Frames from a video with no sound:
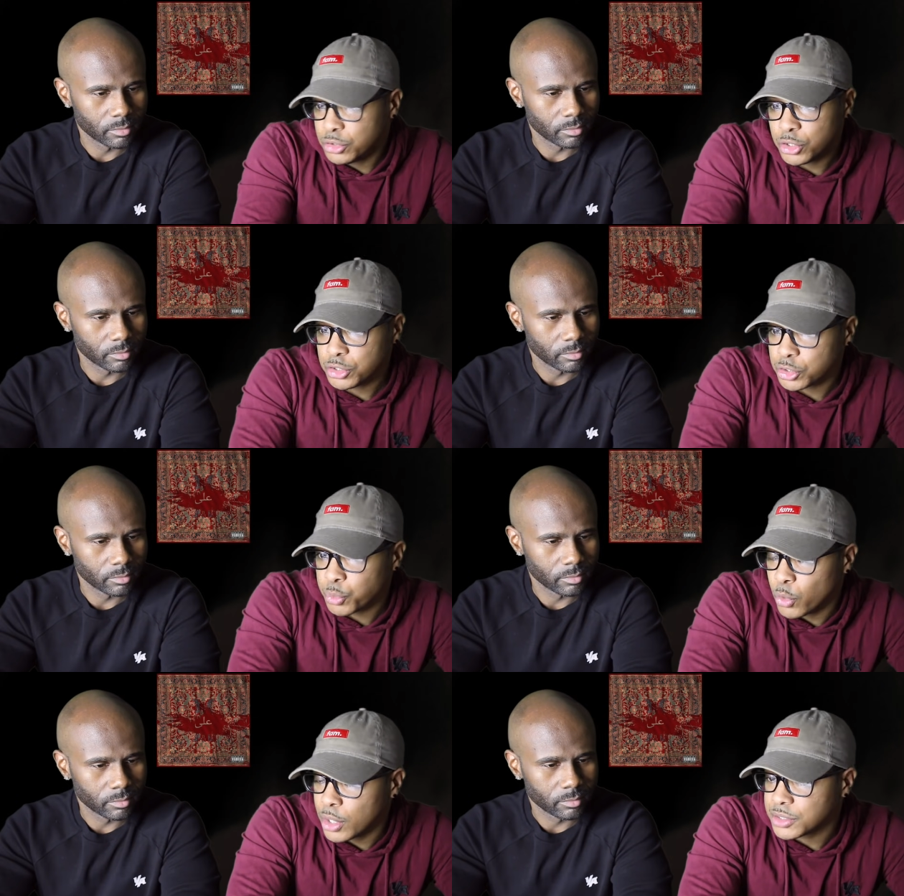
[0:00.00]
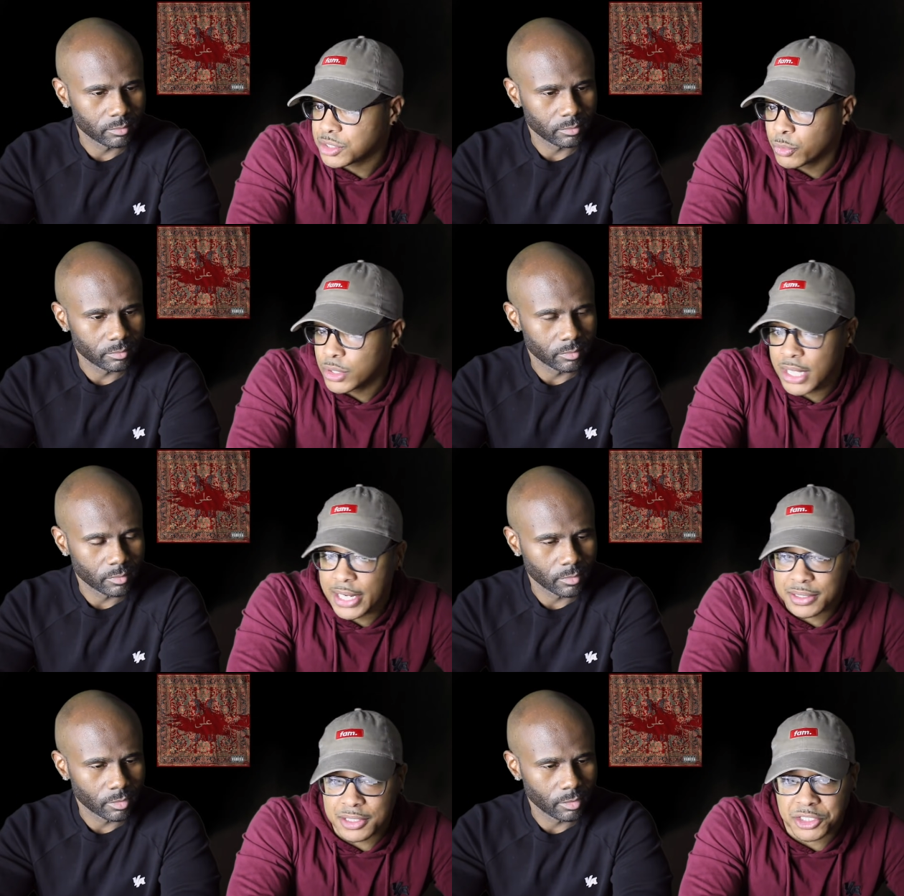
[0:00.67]
Speaker 1: you just want someone
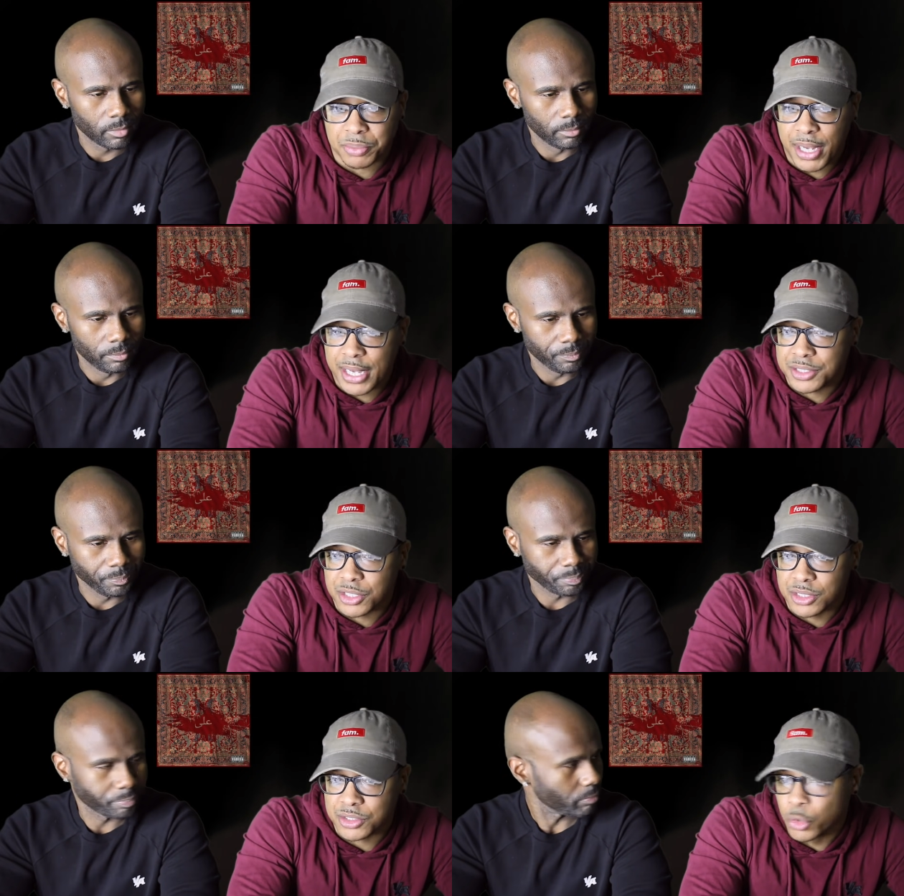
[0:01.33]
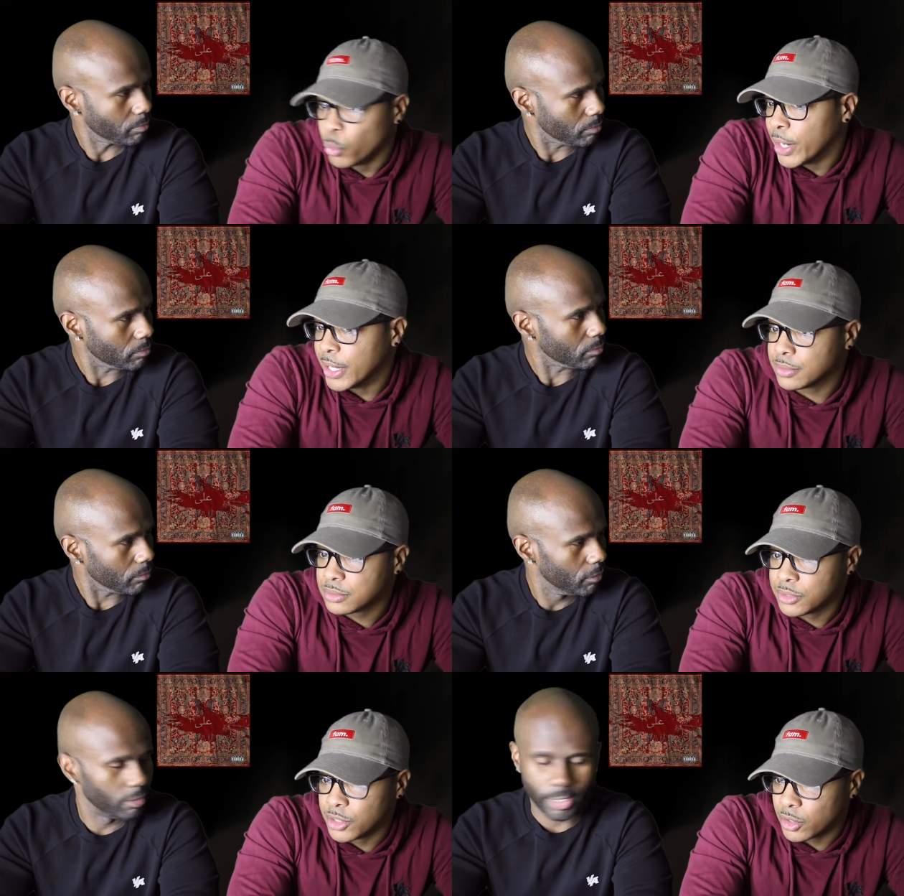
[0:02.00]
like this man to, to
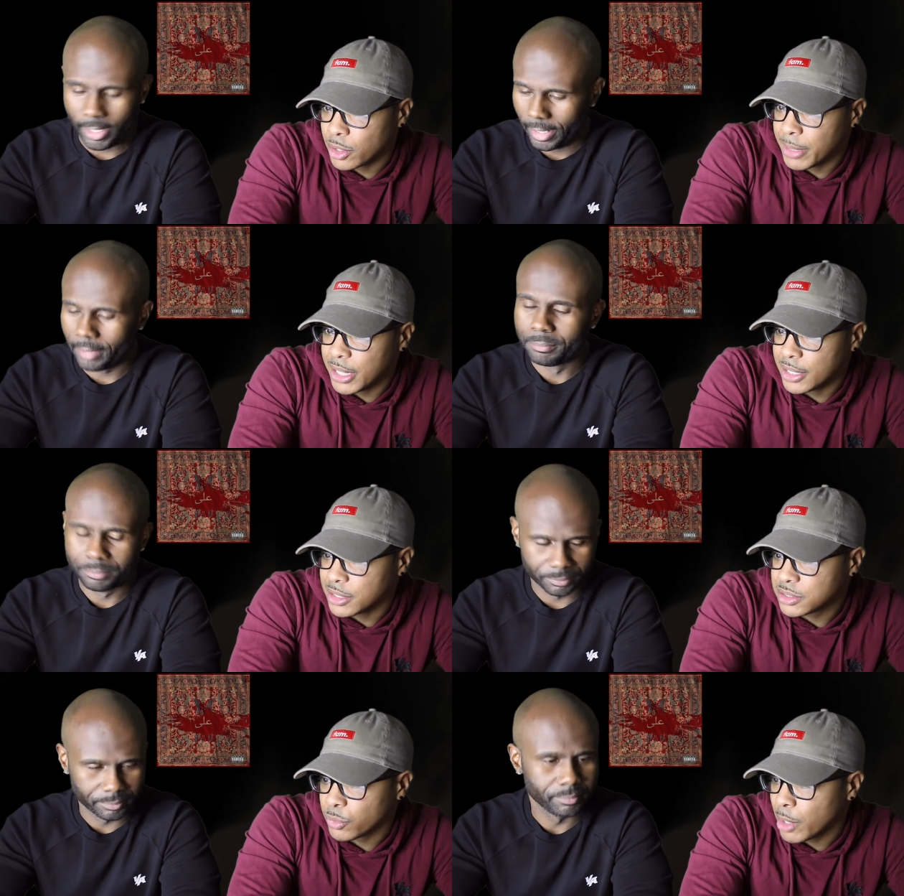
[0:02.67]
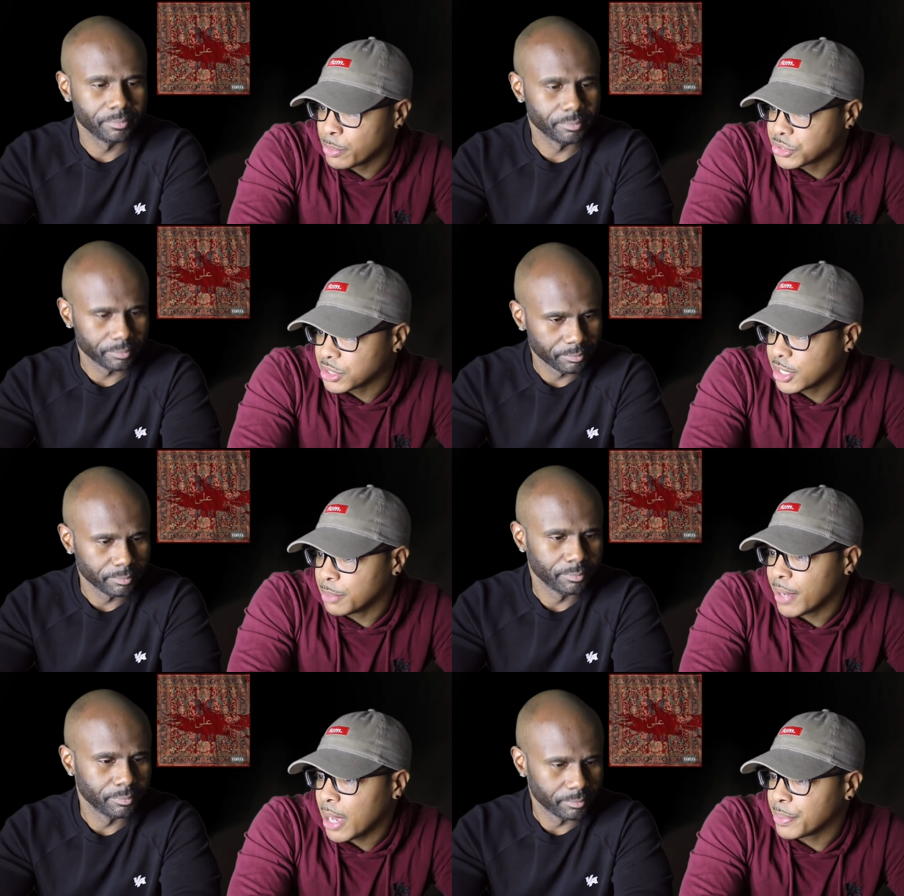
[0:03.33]
win. You know yeah. what I mean? And to
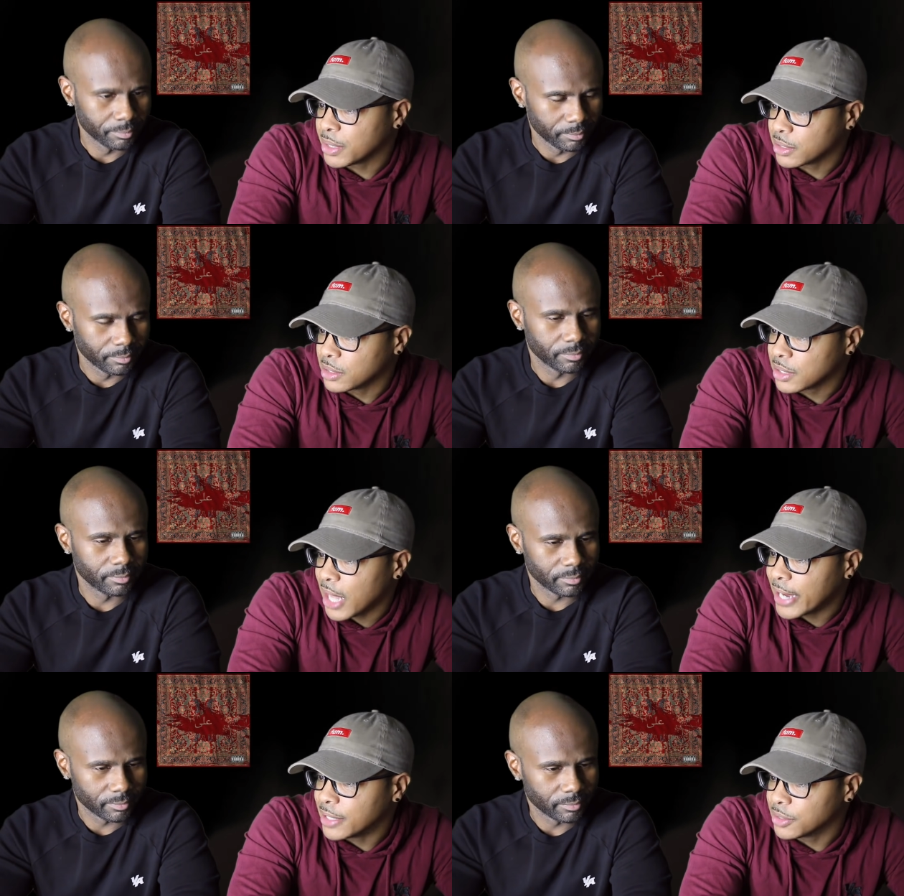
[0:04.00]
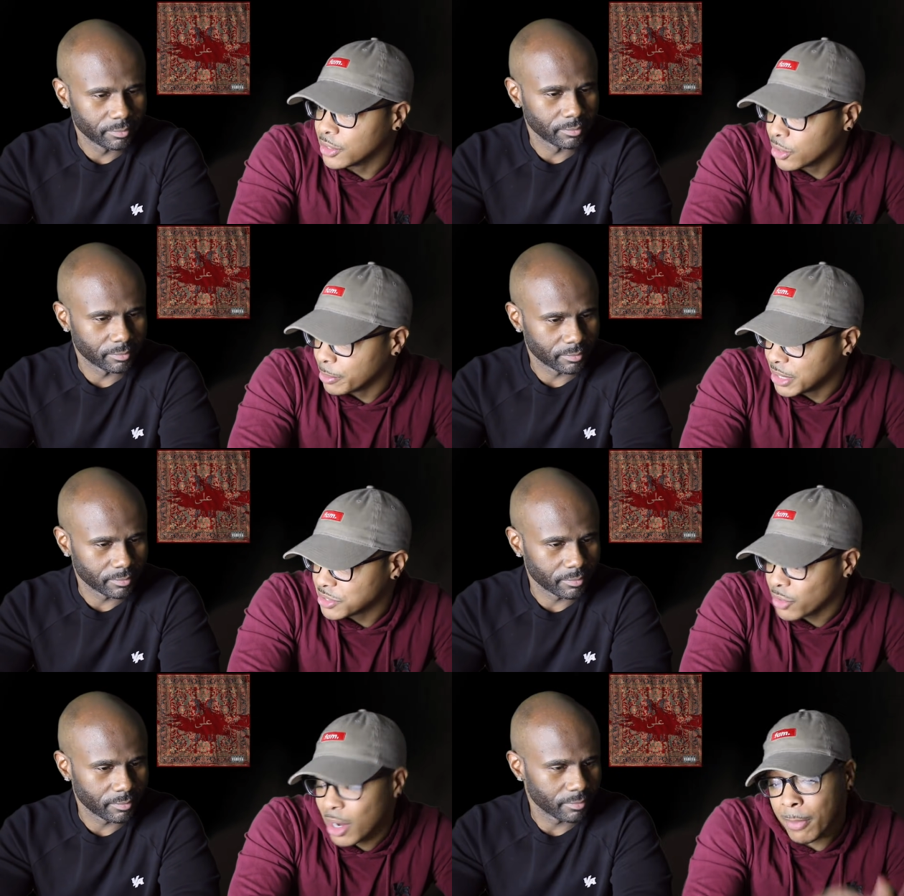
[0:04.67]
represent hip hop in a good light. You know what I
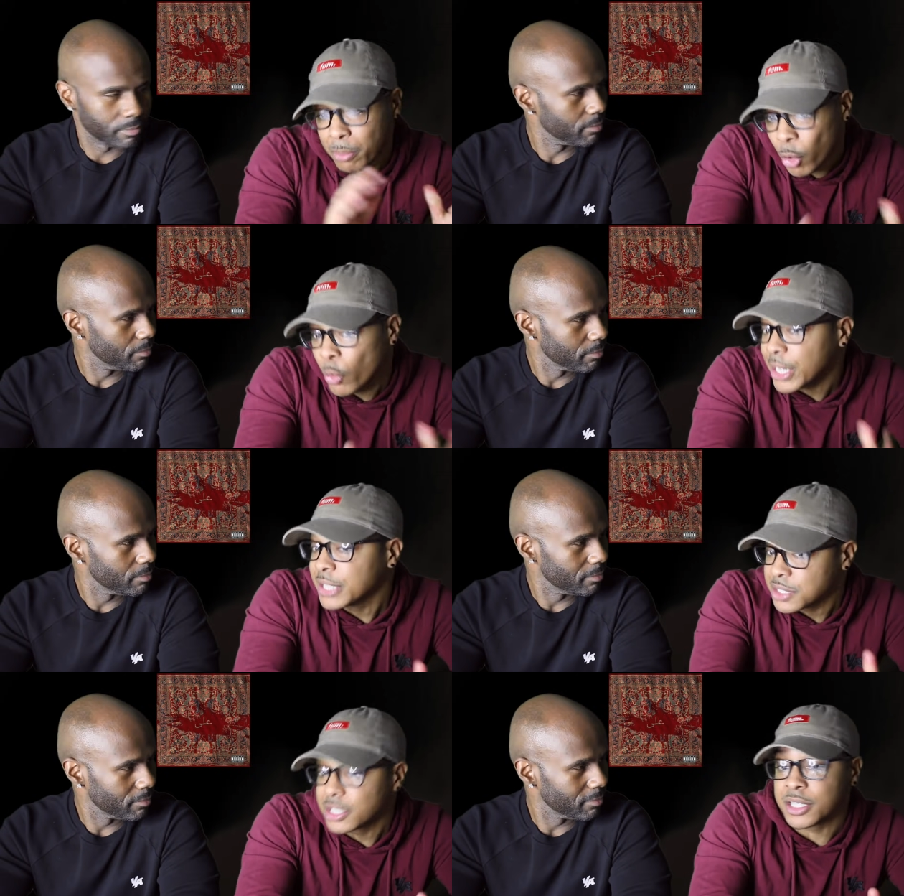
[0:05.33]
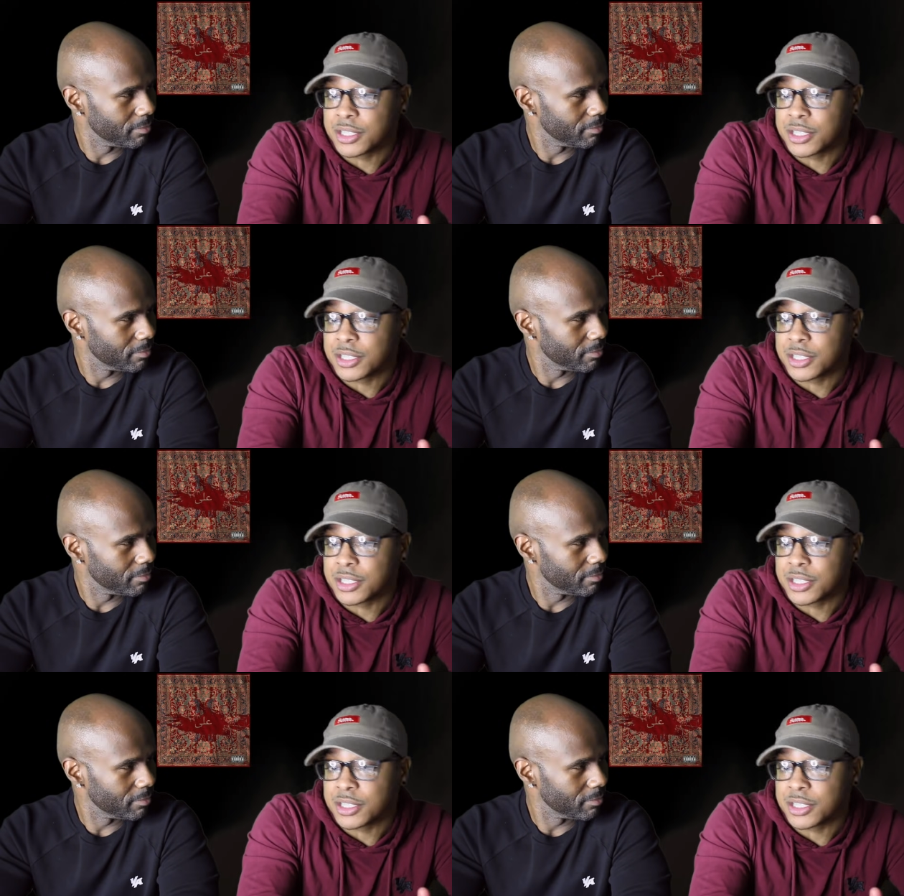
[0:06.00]
mean? So I'm going into